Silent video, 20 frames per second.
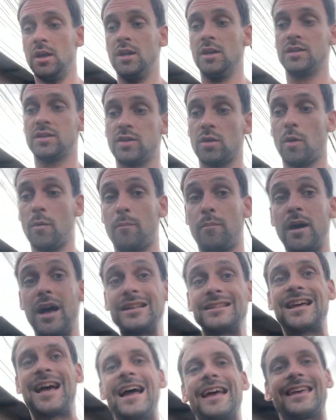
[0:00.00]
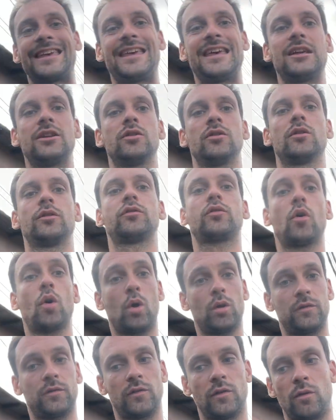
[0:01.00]
So, but I cannot
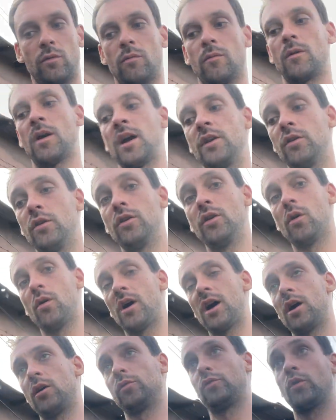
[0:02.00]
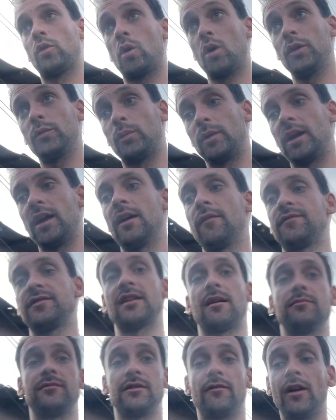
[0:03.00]
code, so I don't know how to code. We have
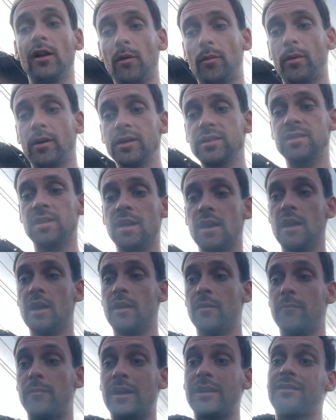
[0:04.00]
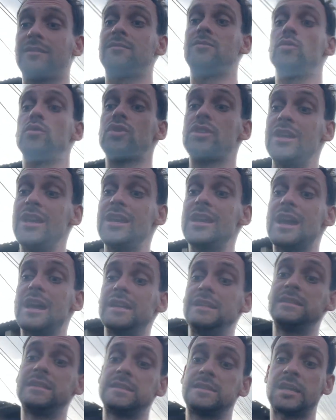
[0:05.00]
some developers, but today
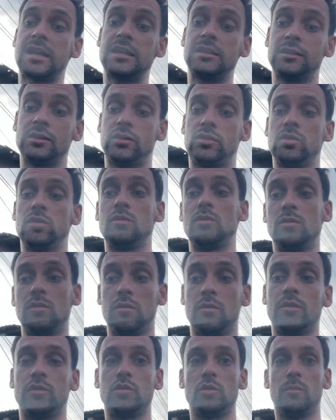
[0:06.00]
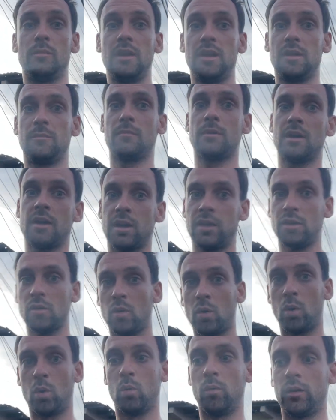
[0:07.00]
I decided to make my
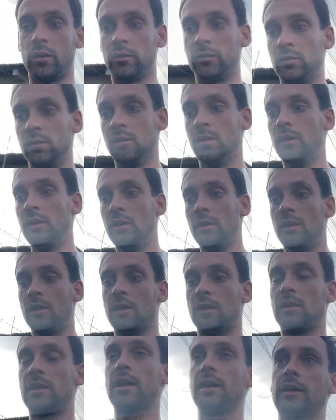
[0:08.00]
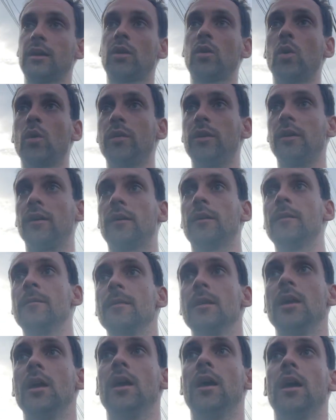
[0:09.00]
own like a coding,
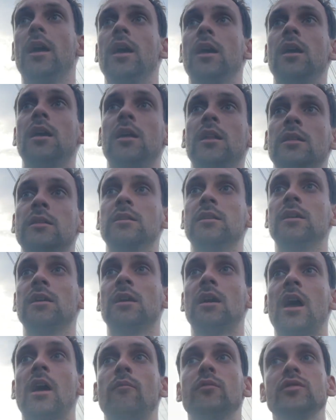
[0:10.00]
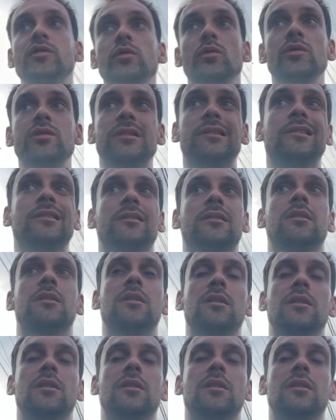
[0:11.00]
and I was using